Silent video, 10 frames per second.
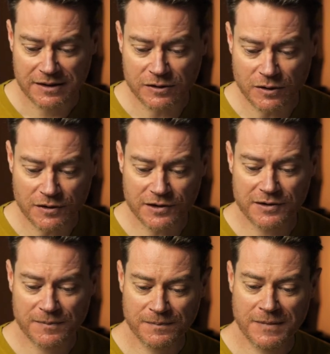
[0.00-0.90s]

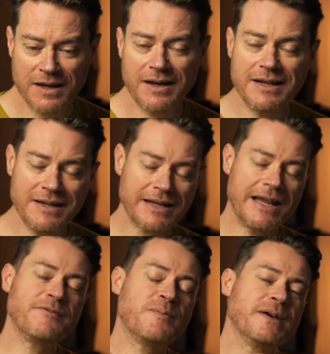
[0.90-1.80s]
dots. And then the
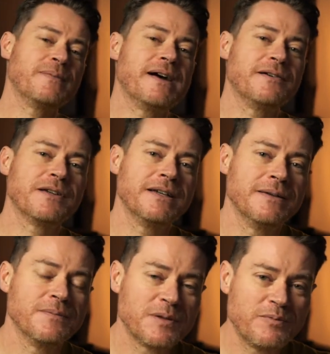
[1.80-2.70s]
clever bit about
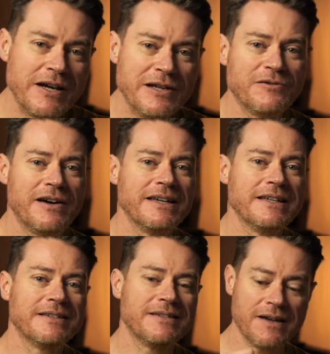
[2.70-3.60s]
spray drying
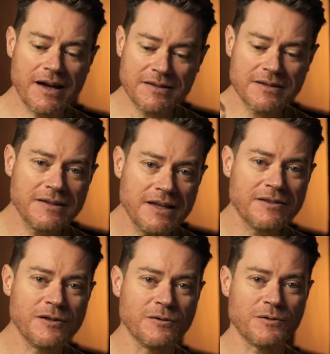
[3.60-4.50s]
is that underneath
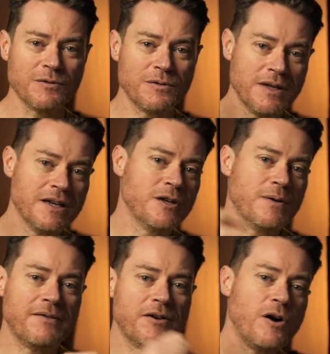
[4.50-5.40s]
the nozzle, you
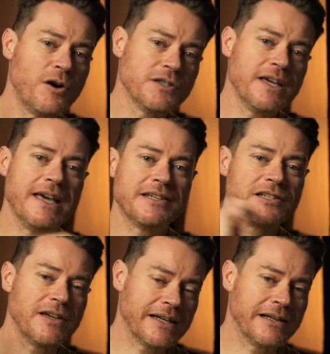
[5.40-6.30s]
have a hot air
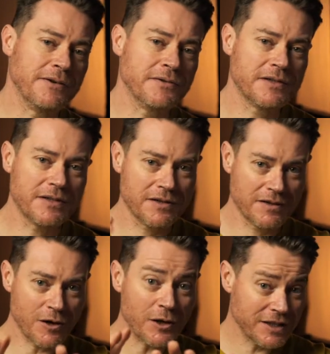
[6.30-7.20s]
cyclone. So it's
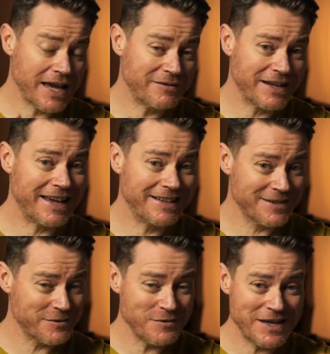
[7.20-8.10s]
hot air again.
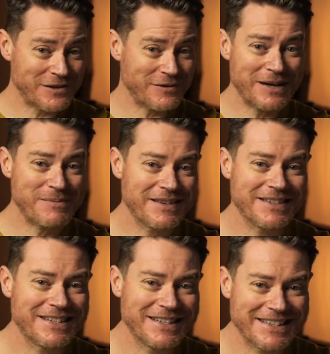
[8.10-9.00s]
So all these drying
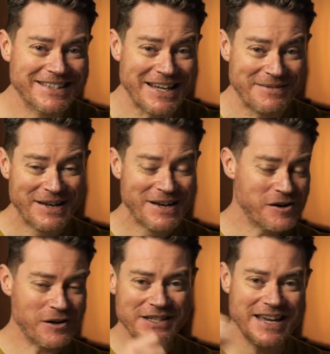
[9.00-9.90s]
methods are the same.
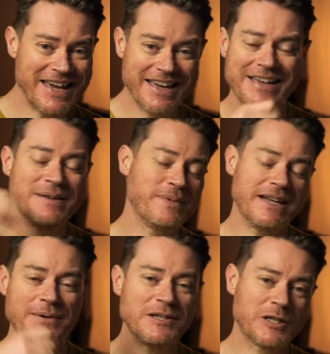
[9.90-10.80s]
Hot air, but
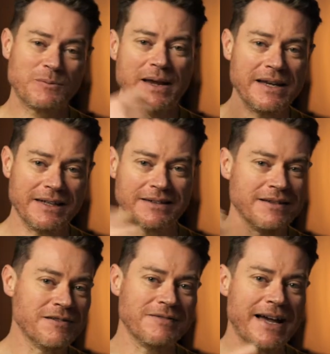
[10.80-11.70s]
now it's spinning
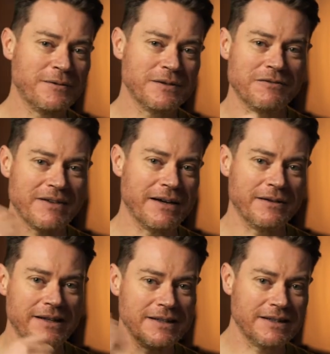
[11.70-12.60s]
around and around
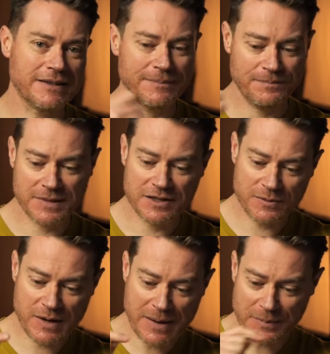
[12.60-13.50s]
like this.
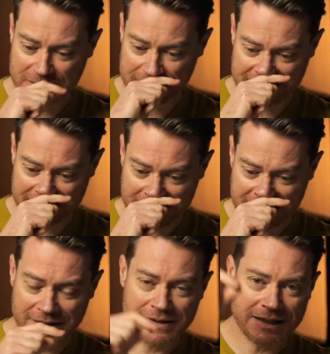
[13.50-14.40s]
So what happens is
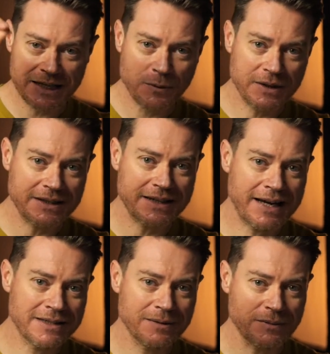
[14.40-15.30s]
the liquid is
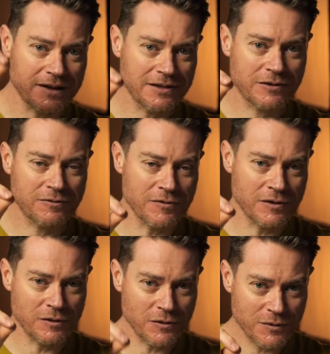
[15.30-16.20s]
atomized through the
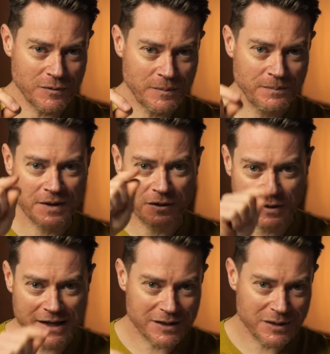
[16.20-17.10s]
nozzle. You
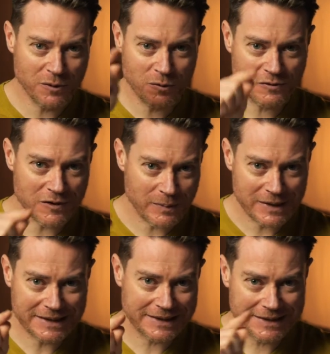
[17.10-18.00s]
get small
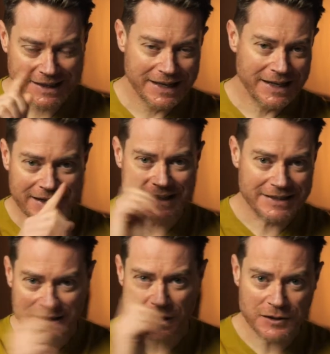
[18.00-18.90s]
droplets and they
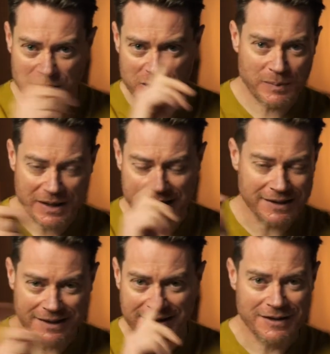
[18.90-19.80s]
start to
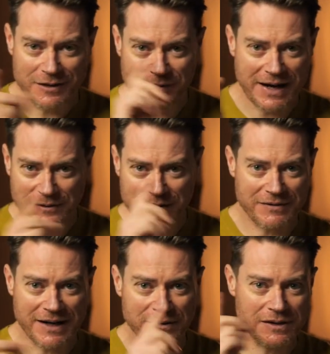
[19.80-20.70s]
spin around and
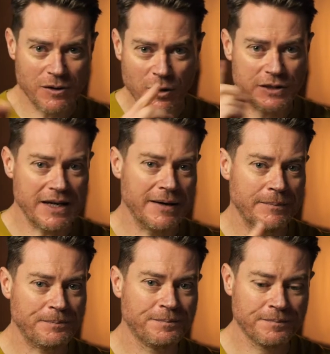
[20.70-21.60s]
around in hot air.
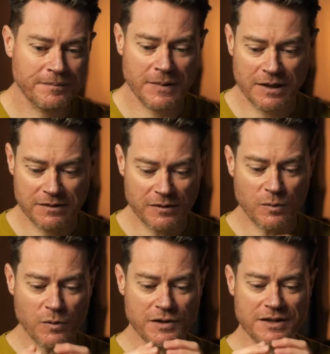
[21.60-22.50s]
The
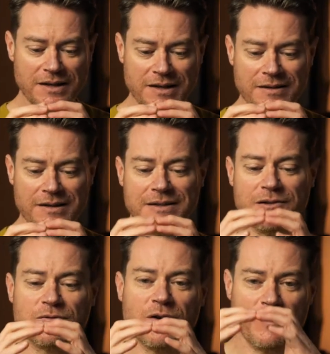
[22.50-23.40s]
water in the
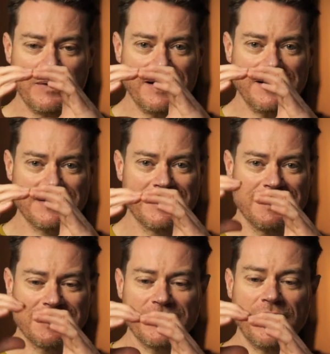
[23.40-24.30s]
droplet
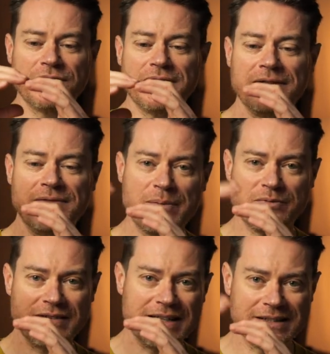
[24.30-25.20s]
starts to
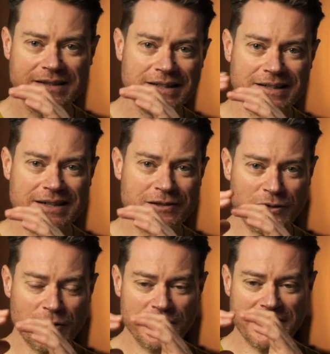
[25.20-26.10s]
evaporate into
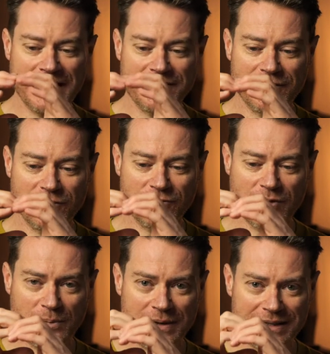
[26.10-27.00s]
the hot air, and so the
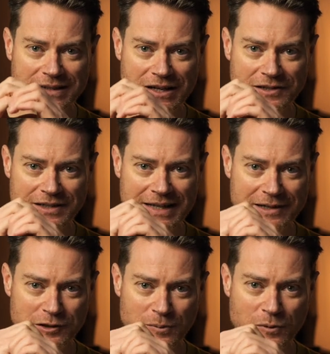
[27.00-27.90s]
droplet starts to
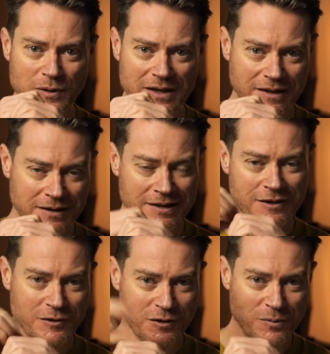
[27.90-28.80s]
get smaller
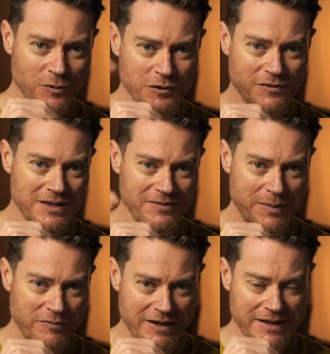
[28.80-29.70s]
because the water is
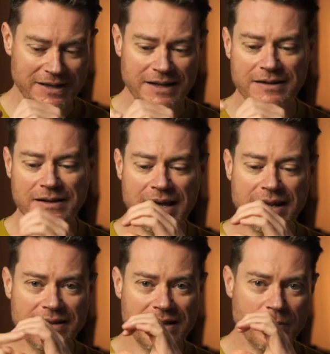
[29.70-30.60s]
evaporating, and
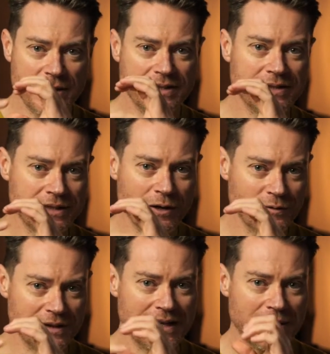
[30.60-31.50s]
anything which is
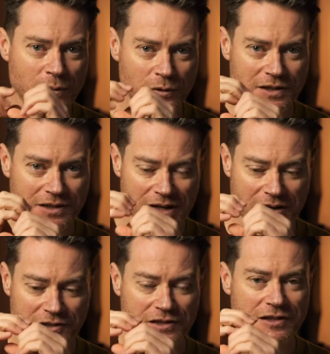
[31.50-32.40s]
dissolved in that water
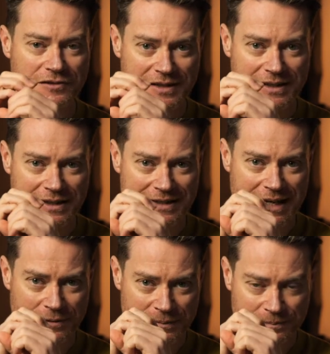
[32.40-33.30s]
starts to crystallize
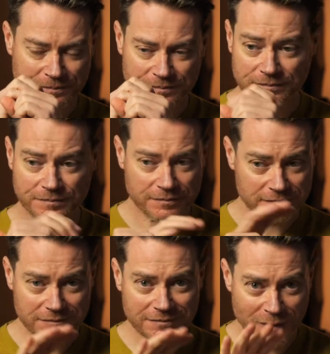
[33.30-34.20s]
out,
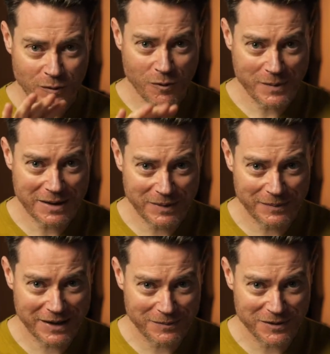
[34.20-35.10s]
or maybe it
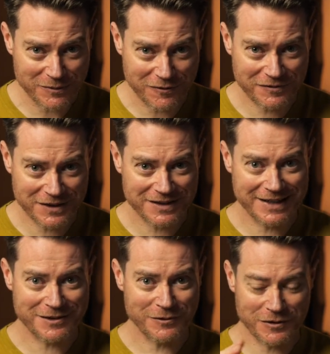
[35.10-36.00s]
becomes amorphous.
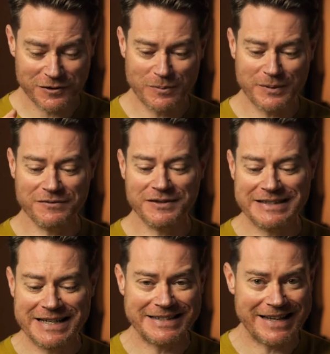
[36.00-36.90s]
That's not a topic for
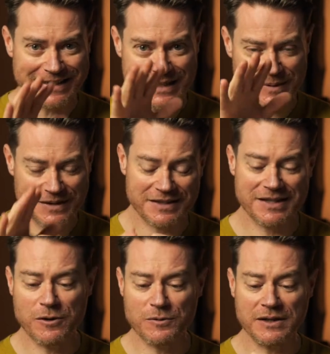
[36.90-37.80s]
today's lecture, but just
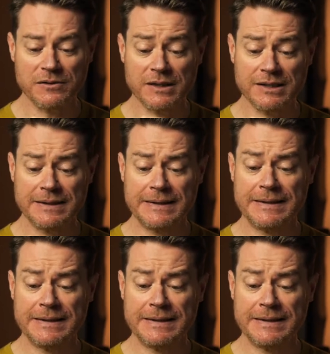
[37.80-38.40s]
hold it in your mind.